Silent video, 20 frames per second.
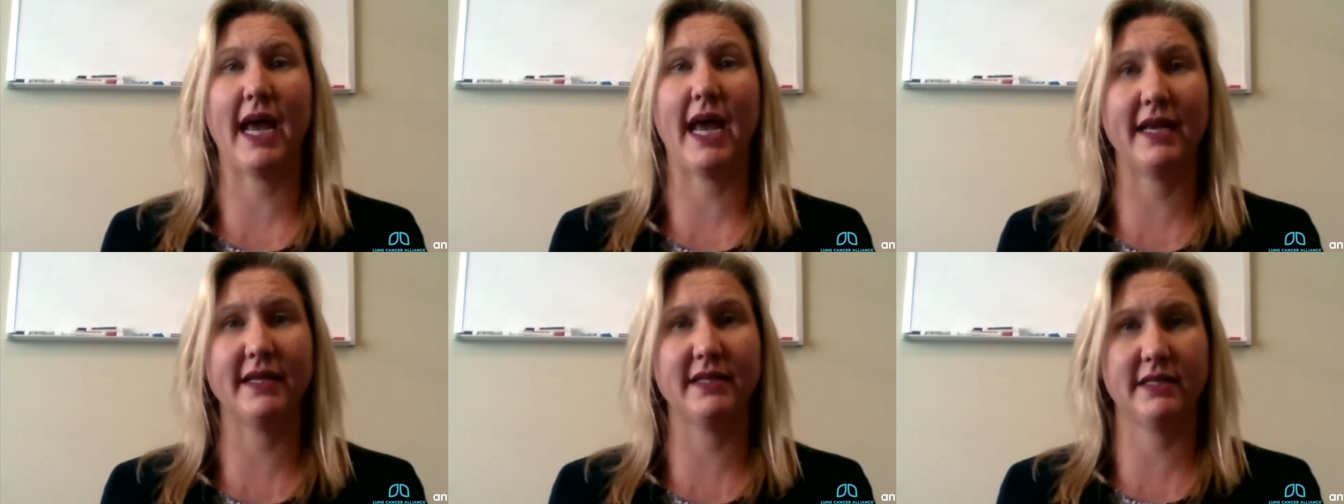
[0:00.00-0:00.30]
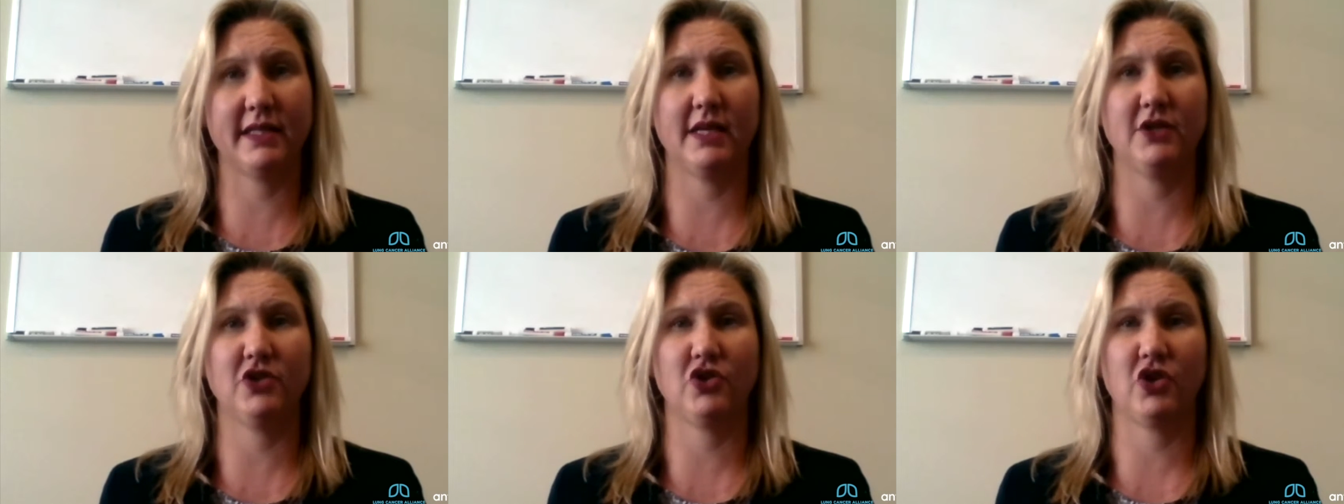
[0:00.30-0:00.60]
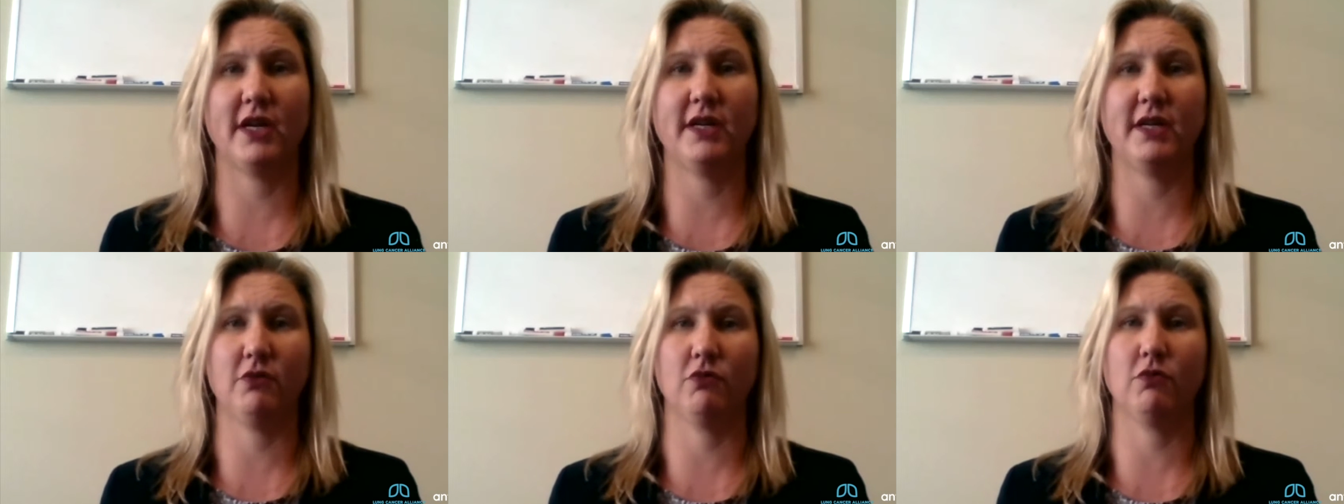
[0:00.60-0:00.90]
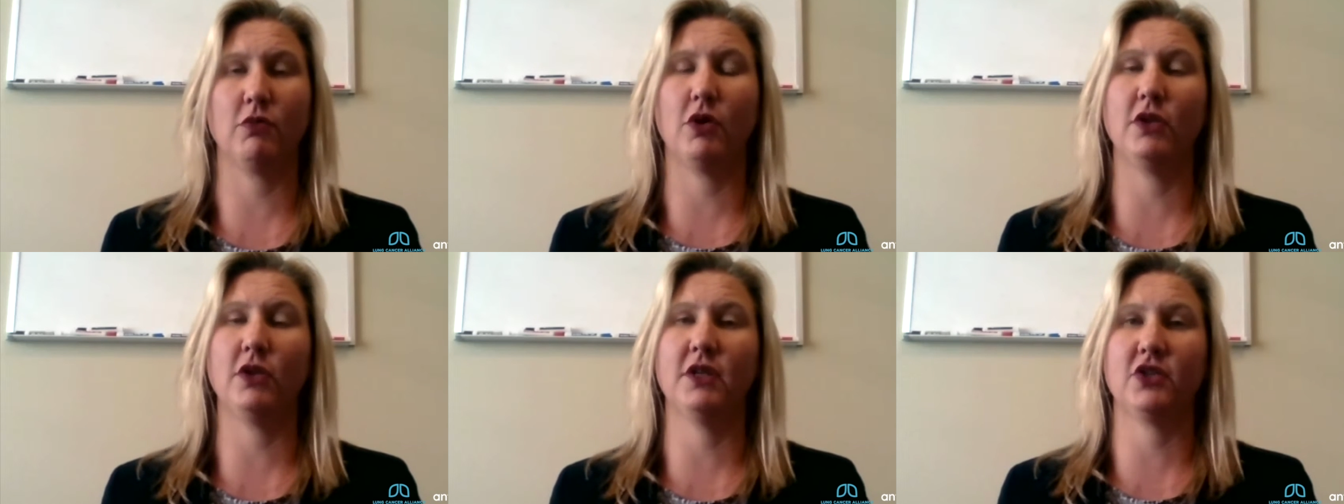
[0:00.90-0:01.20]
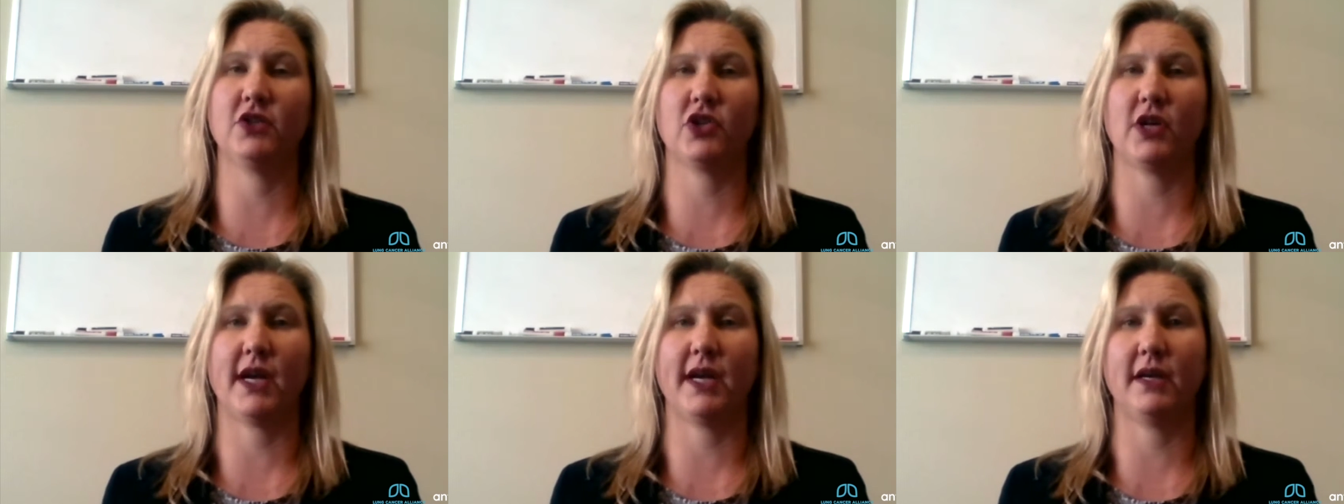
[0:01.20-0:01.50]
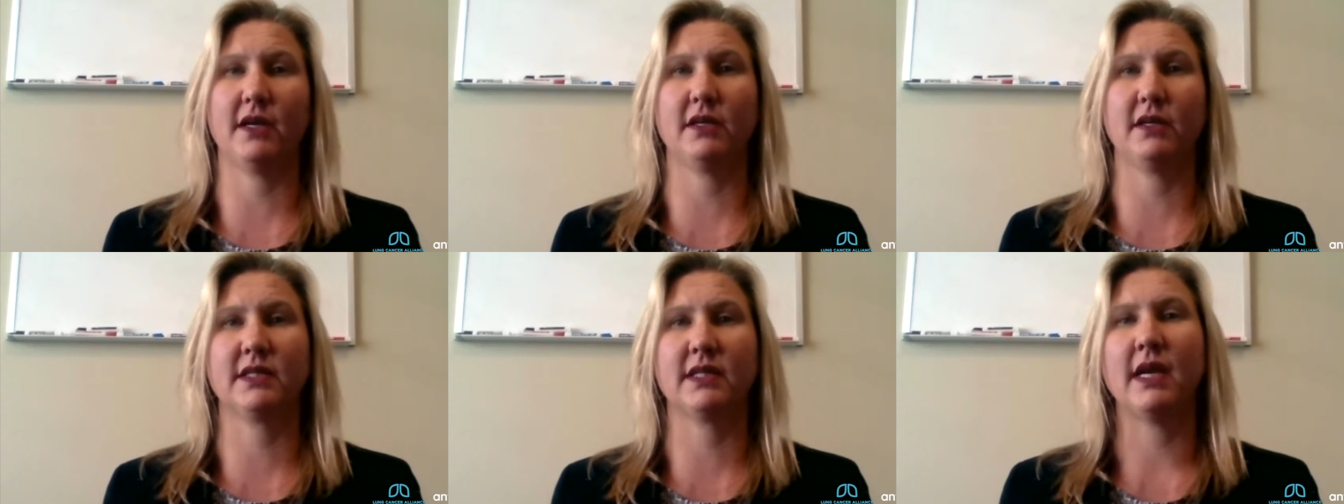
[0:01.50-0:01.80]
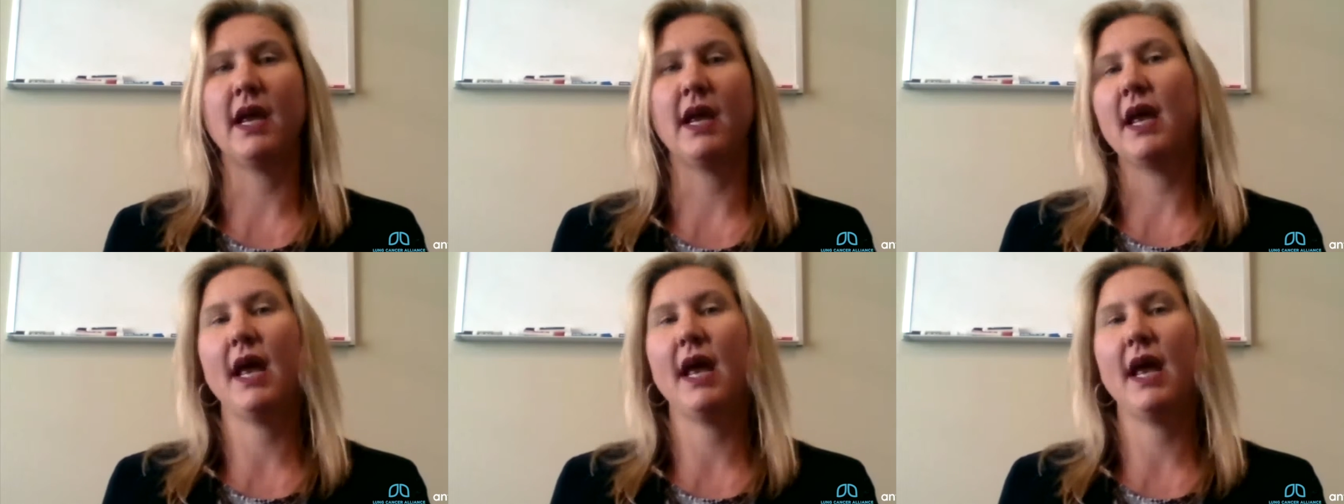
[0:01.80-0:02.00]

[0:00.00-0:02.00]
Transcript: as they try to enroll in trials